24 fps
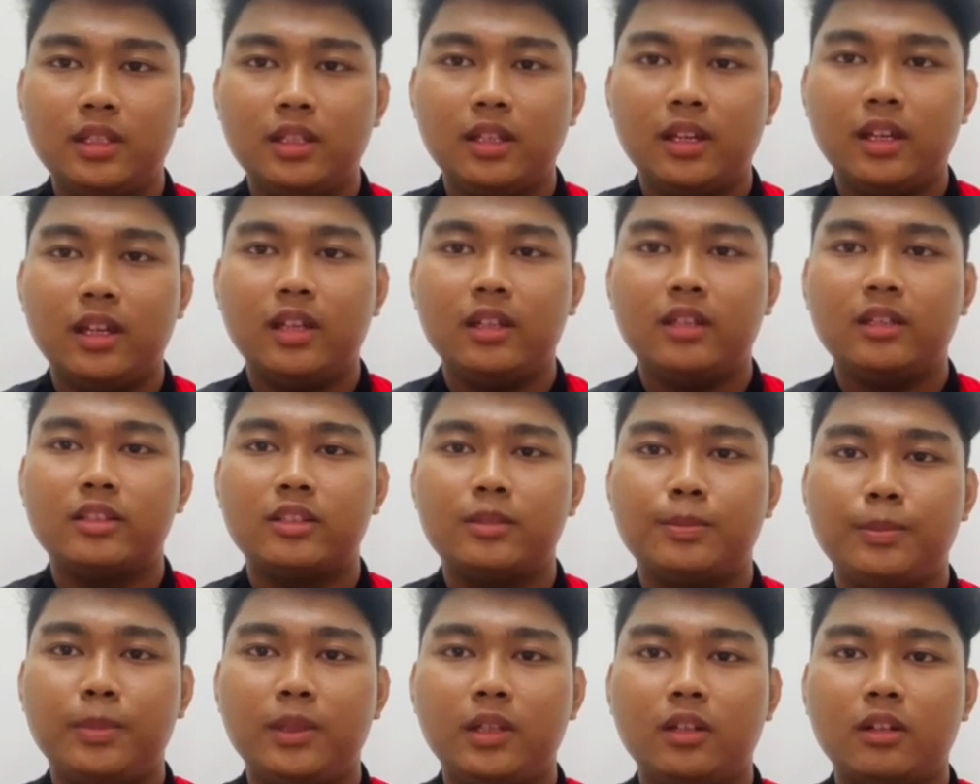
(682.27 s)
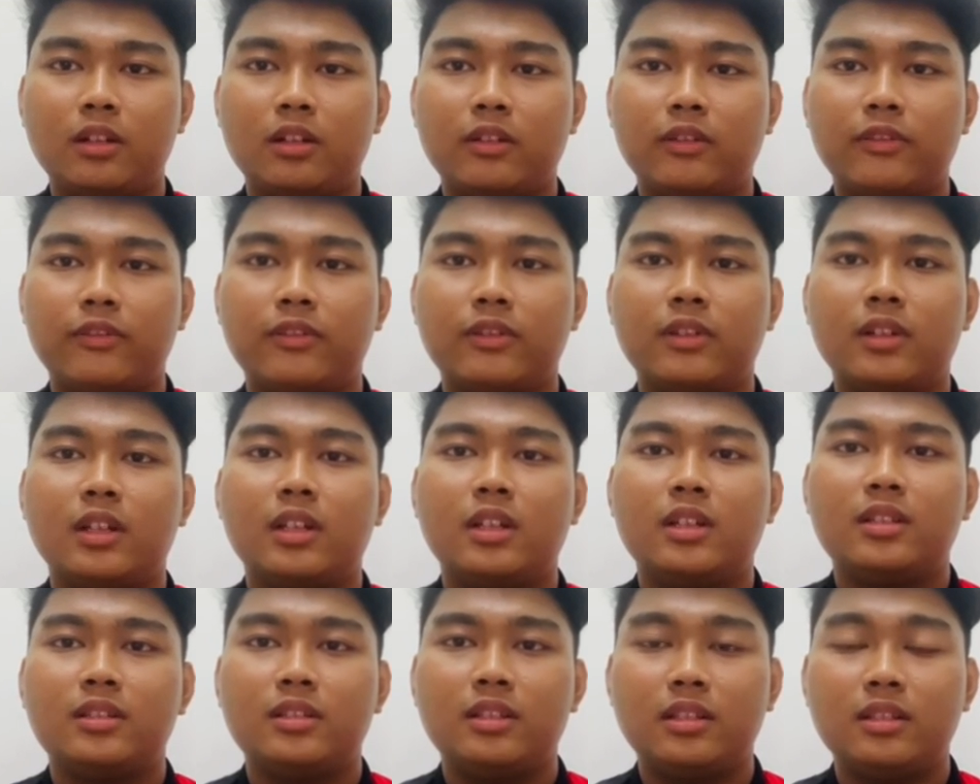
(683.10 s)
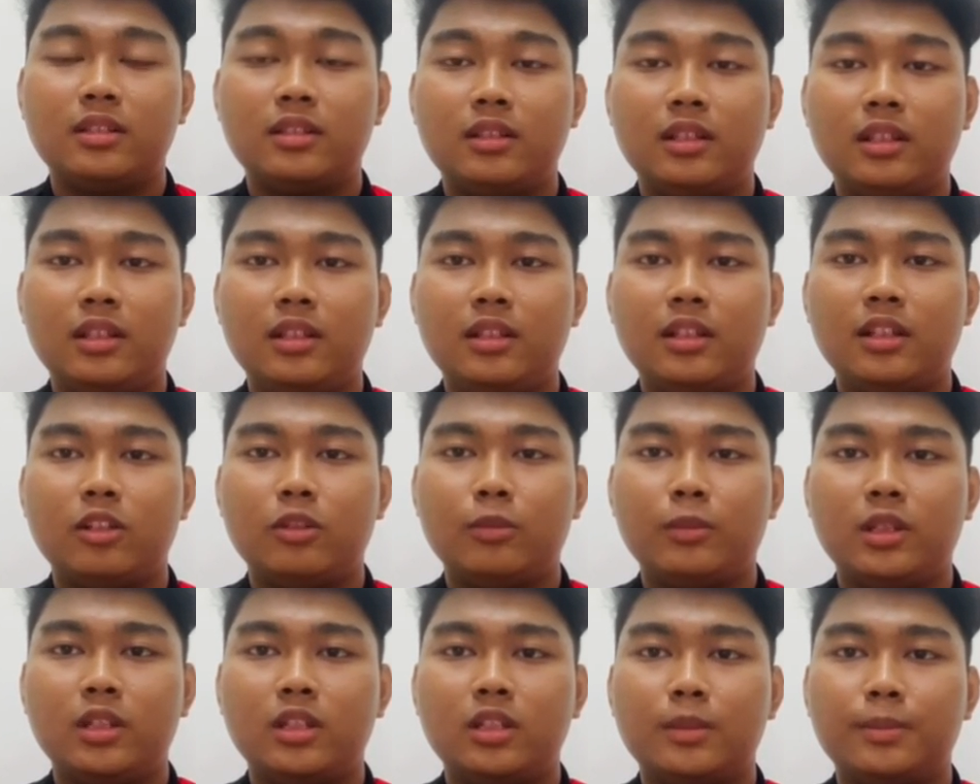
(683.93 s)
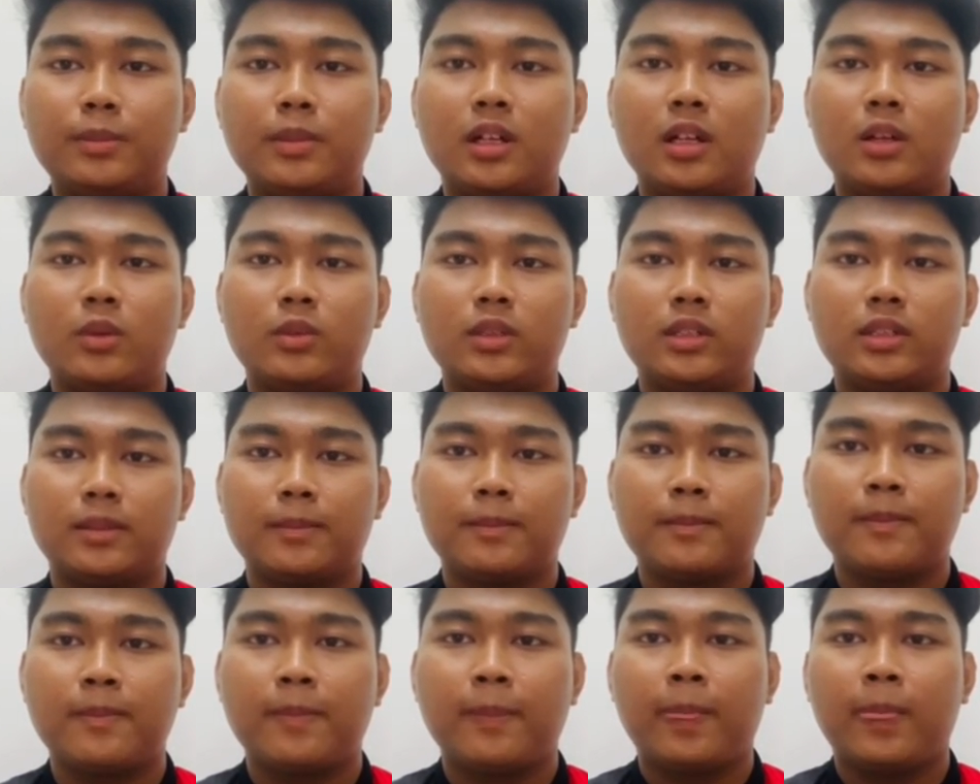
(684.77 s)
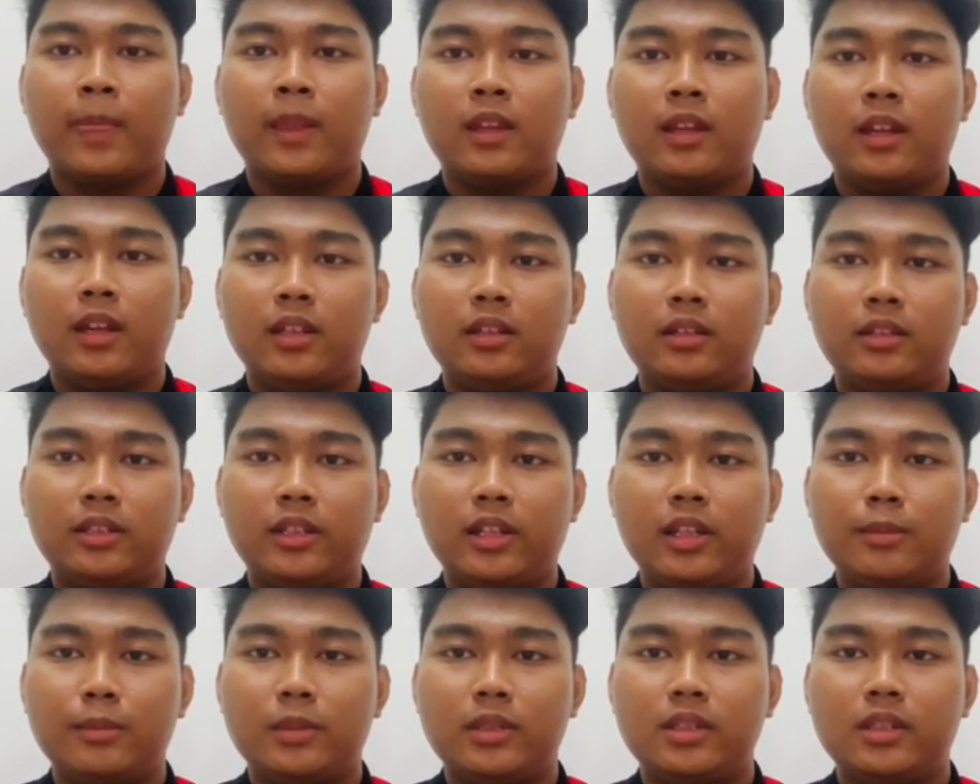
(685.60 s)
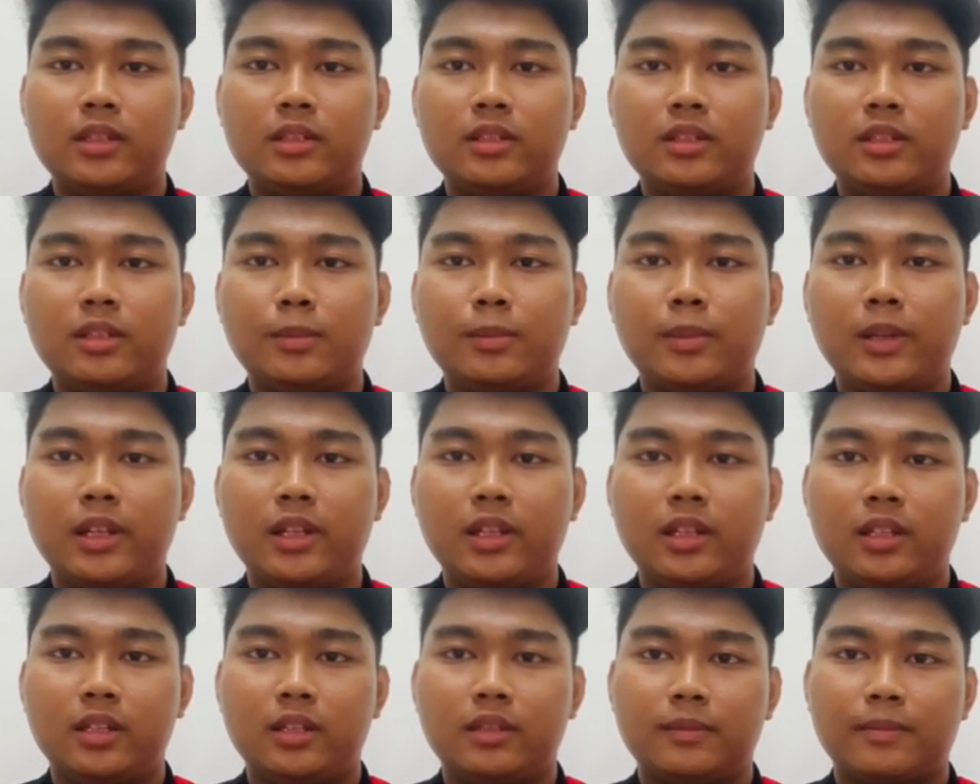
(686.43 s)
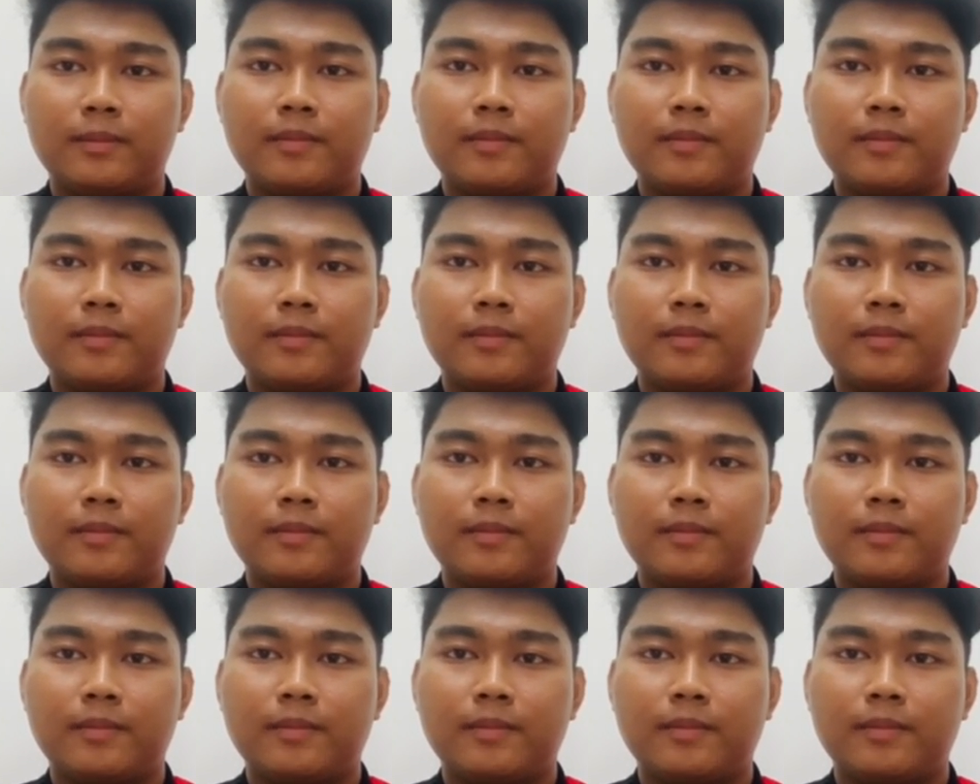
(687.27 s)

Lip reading: at a speed of 60 km/h, and try emergency braking.